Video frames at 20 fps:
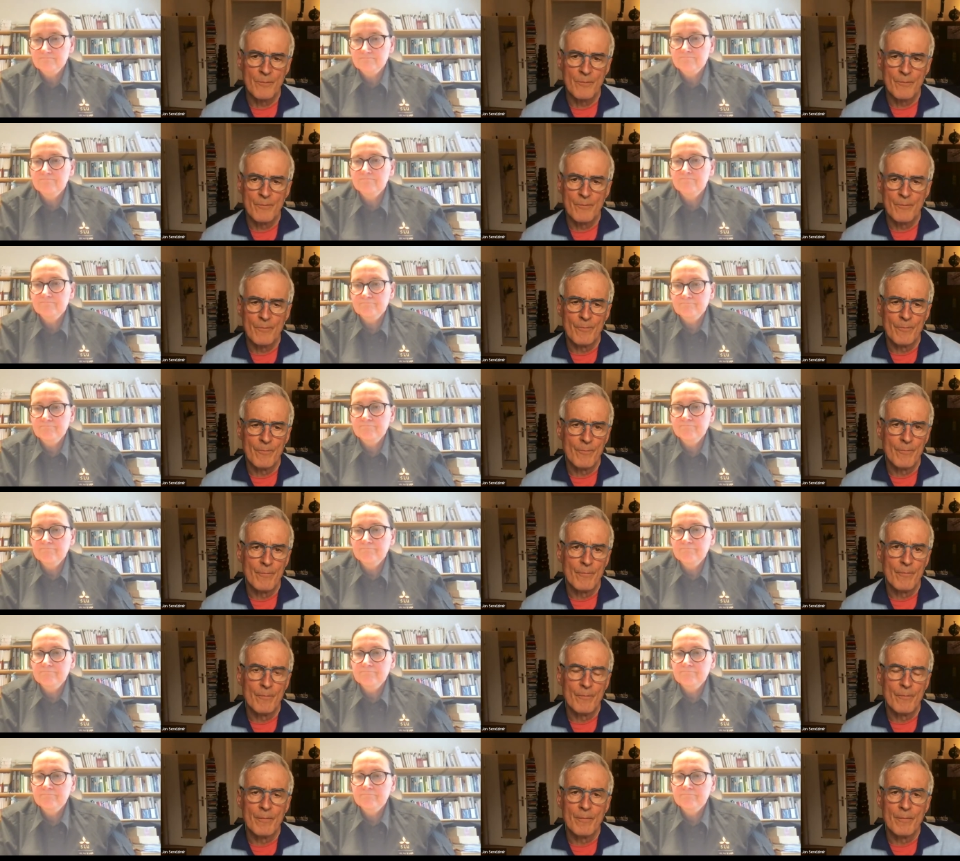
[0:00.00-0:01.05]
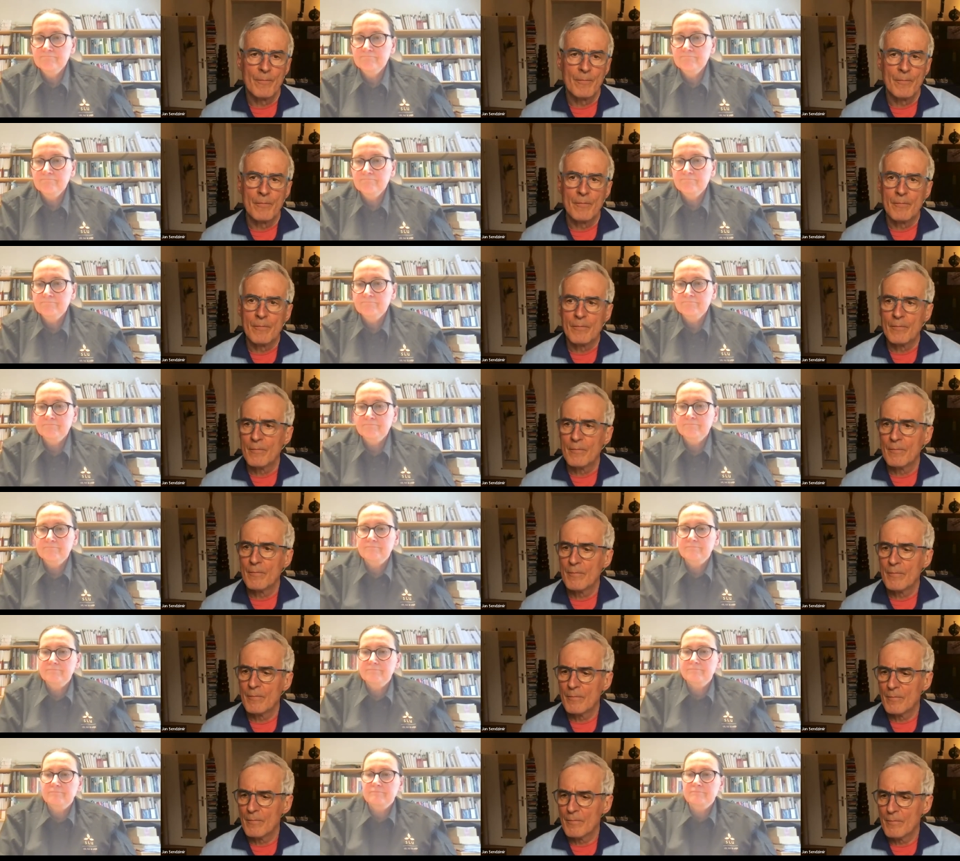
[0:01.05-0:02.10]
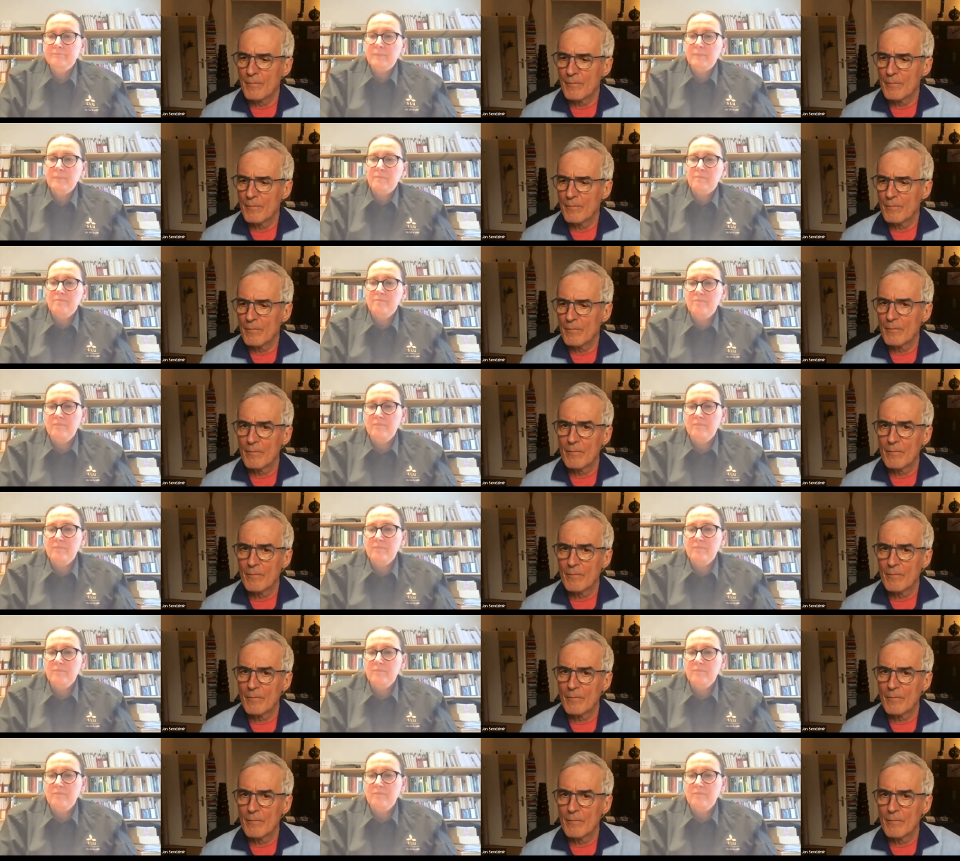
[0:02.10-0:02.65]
Nothing is said.